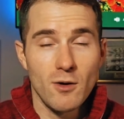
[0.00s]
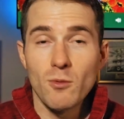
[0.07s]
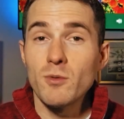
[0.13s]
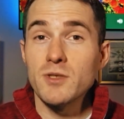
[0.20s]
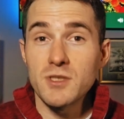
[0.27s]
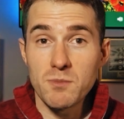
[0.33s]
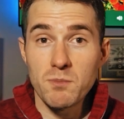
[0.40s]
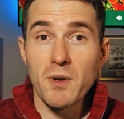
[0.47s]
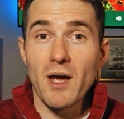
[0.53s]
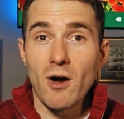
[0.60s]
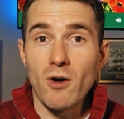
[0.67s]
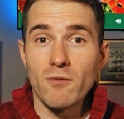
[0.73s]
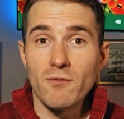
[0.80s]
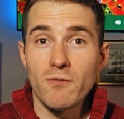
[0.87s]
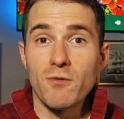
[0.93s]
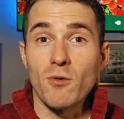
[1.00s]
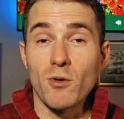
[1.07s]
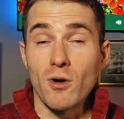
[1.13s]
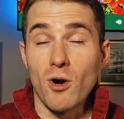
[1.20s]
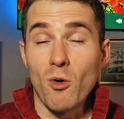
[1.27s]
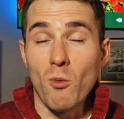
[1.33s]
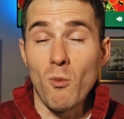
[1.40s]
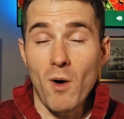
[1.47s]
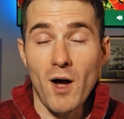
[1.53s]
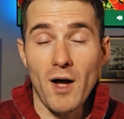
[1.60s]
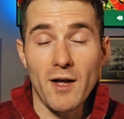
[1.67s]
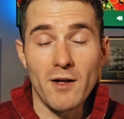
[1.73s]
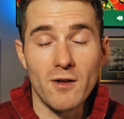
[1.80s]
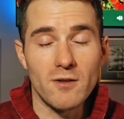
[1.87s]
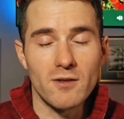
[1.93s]
which has been out for a
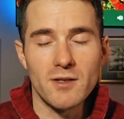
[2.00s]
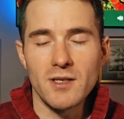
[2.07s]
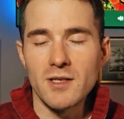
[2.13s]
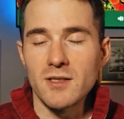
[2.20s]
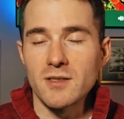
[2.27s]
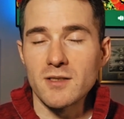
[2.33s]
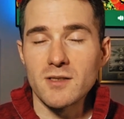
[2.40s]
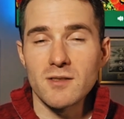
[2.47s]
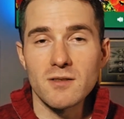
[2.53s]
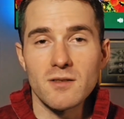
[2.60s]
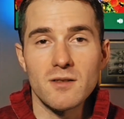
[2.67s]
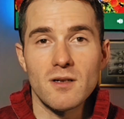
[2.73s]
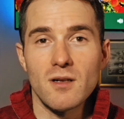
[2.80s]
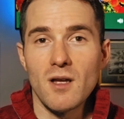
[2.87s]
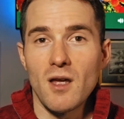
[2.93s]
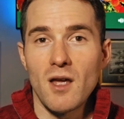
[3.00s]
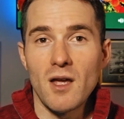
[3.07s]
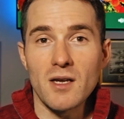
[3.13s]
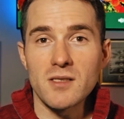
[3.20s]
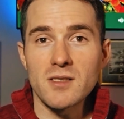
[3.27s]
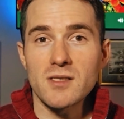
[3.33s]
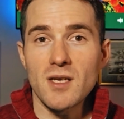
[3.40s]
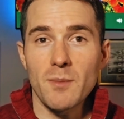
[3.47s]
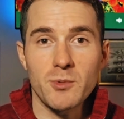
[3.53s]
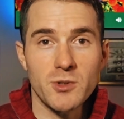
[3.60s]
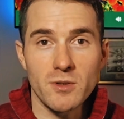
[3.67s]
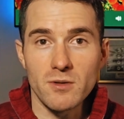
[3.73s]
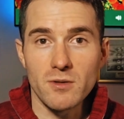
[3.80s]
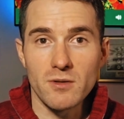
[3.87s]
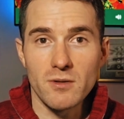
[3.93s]
while, is
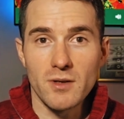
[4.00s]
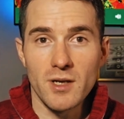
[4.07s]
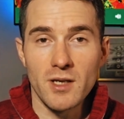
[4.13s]
exceptional.